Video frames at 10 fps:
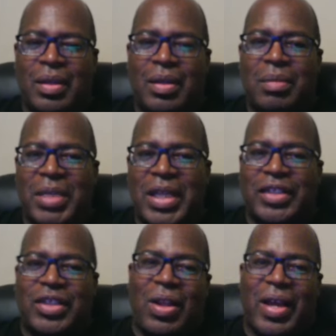But
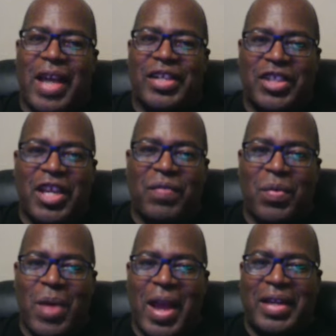that's all I got to say for
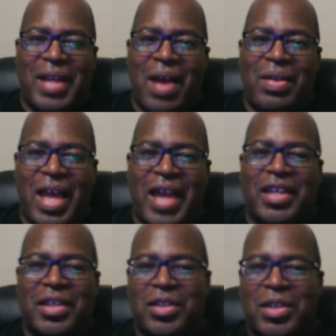right now. Like
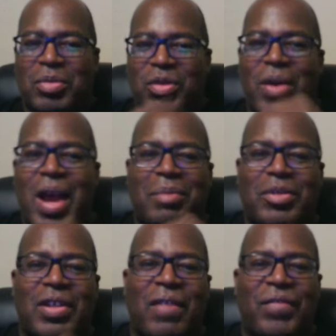and subscribe to
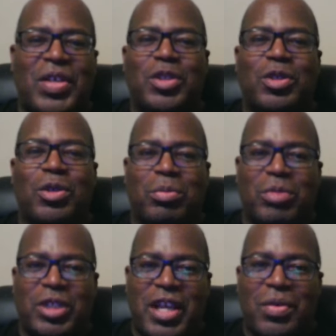the Vince Goodrum
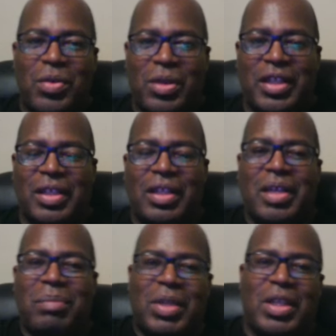channel. Click the
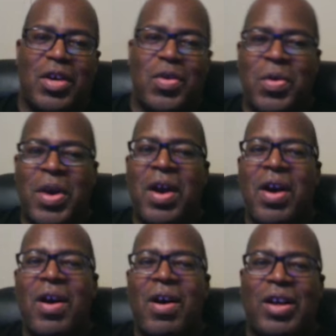link below.
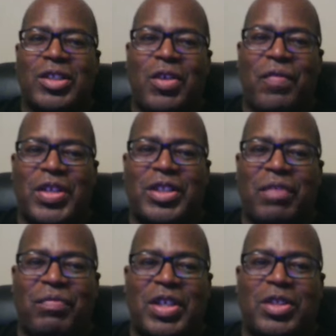Also,
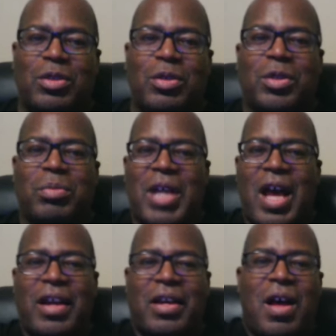visit
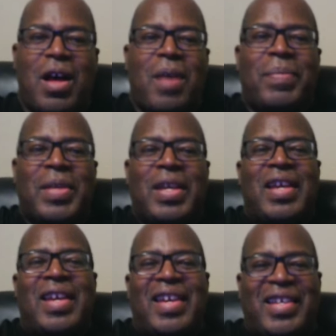vincegoodrum.com.
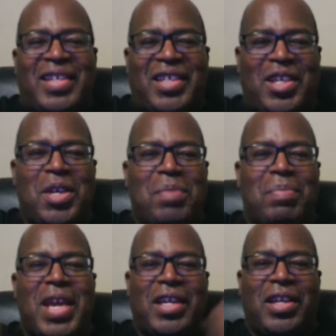Keep
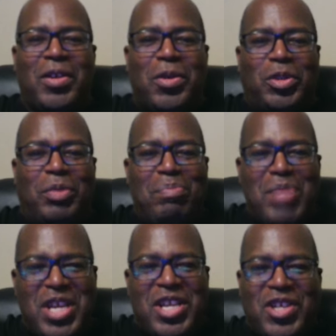making those
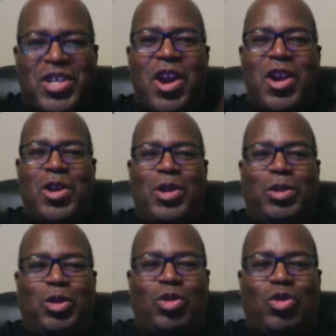meaty
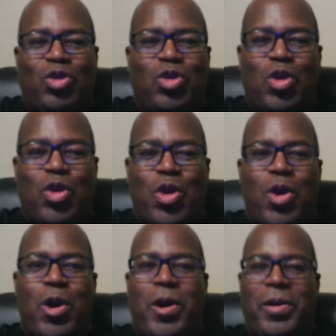gains. Yeah.